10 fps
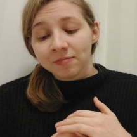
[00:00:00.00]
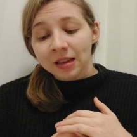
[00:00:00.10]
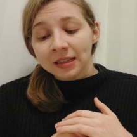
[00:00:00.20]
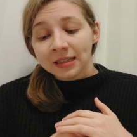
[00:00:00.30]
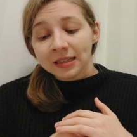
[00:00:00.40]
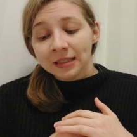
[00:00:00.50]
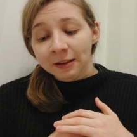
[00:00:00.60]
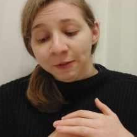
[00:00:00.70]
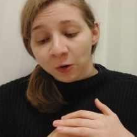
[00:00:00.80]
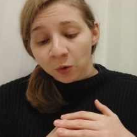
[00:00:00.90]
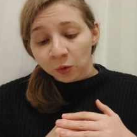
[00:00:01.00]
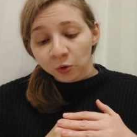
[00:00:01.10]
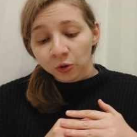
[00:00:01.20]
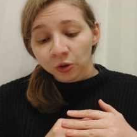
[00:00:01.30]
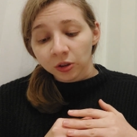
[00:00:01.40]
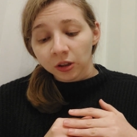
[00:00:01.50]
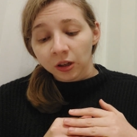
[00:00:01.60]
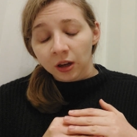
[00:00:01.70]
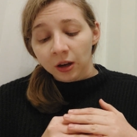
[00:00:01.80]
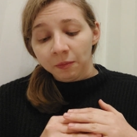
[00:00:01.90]
it's difficult
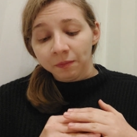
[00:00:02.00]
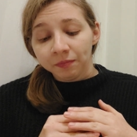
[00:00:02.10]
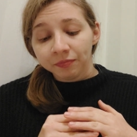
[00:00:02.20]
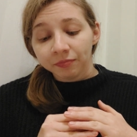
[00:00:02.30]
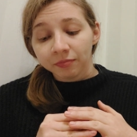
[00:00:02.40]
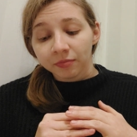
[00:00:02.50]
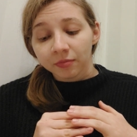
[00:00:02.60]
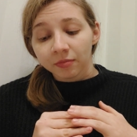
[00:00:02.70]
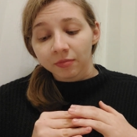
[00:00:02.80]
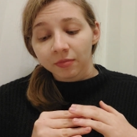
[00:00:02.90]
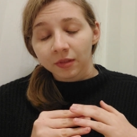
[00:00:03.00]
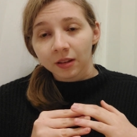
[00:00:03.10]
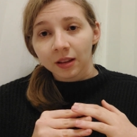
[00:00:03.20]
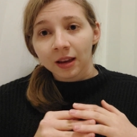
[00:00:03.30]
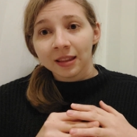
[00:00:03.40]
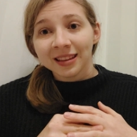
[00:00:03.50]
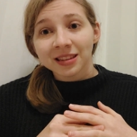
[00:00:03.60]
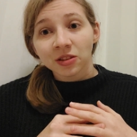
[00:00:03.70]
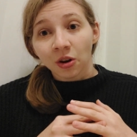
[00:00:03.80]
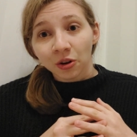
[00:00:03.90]
and
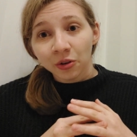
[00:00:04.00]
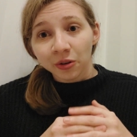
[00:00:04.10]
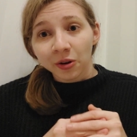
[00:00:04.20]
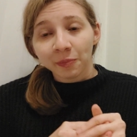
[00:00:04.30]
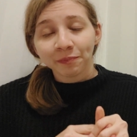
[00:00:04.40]
it's not good.